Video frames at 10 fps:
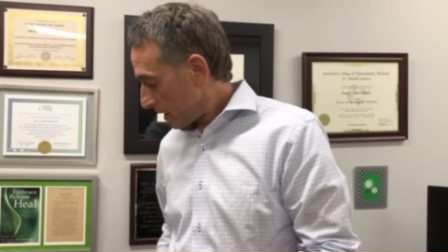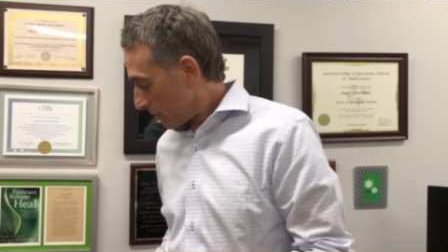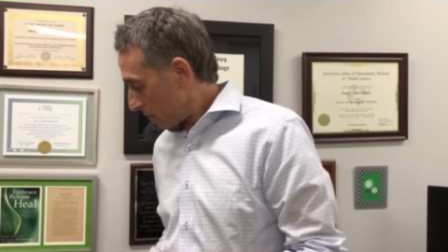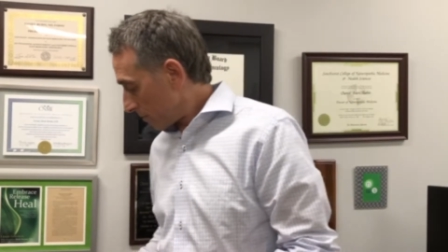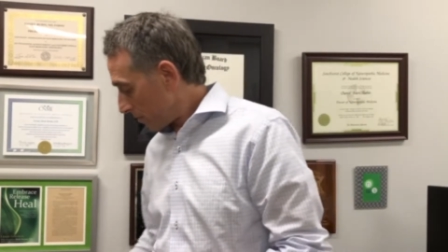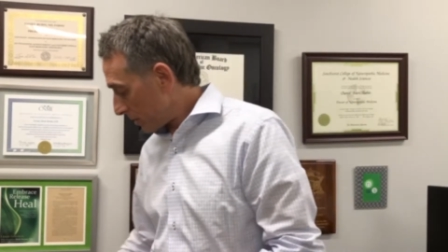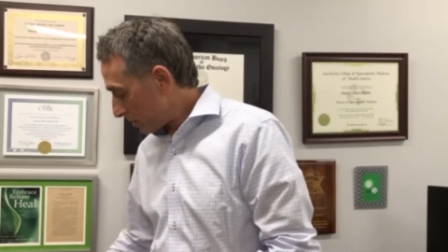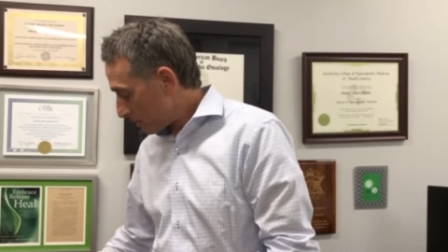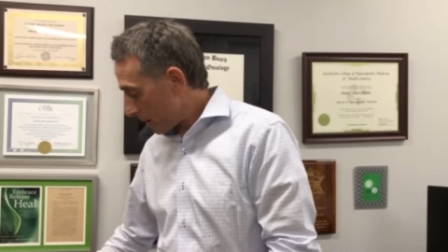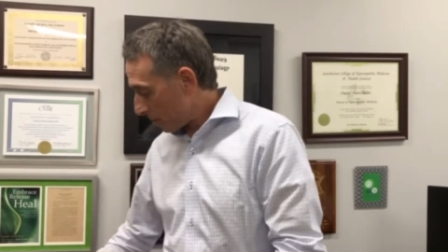but I'm
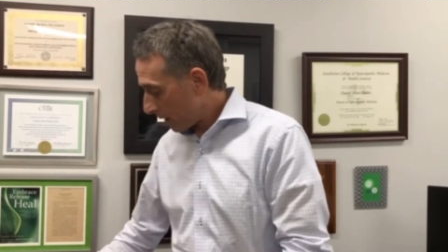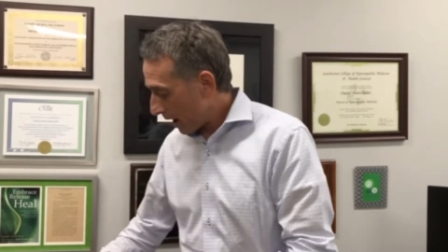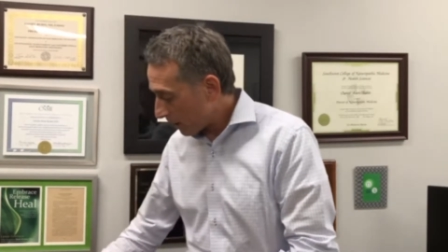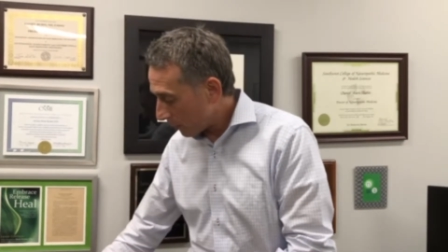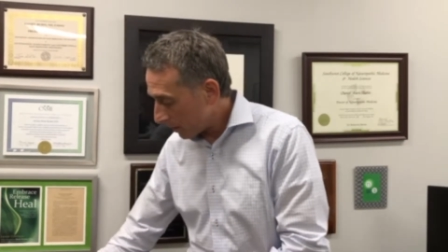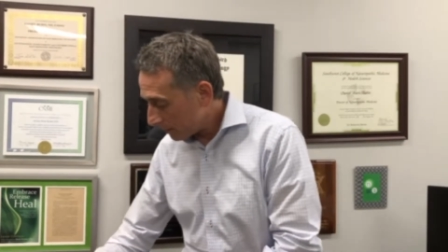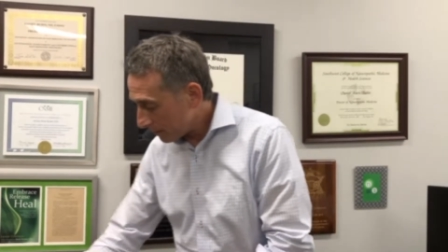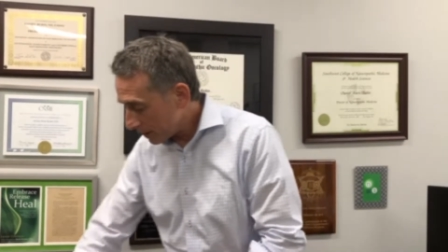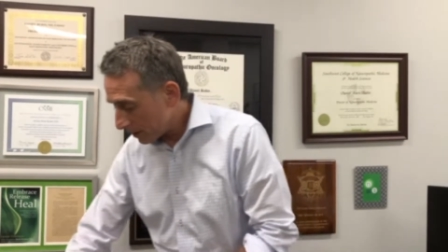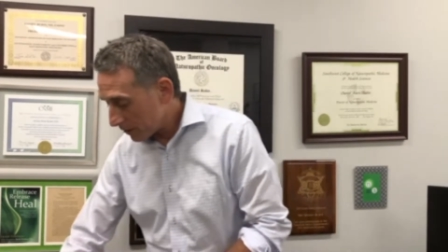missing my black one.
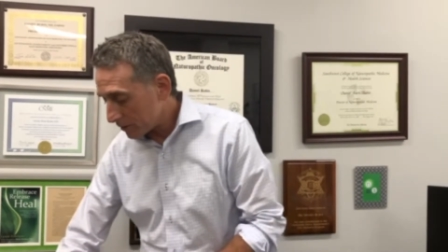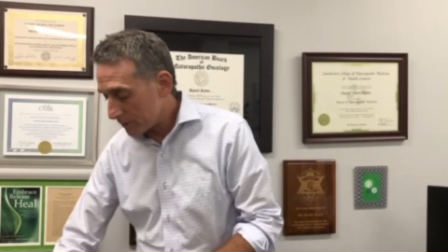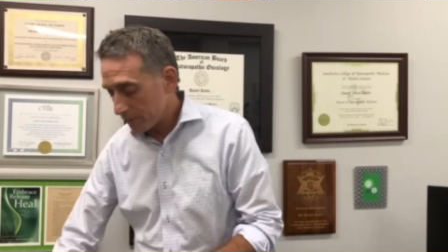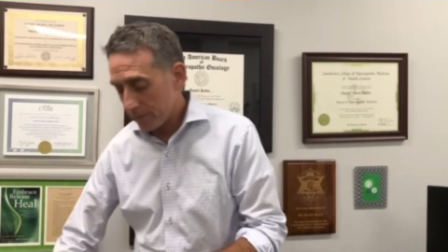Here it is.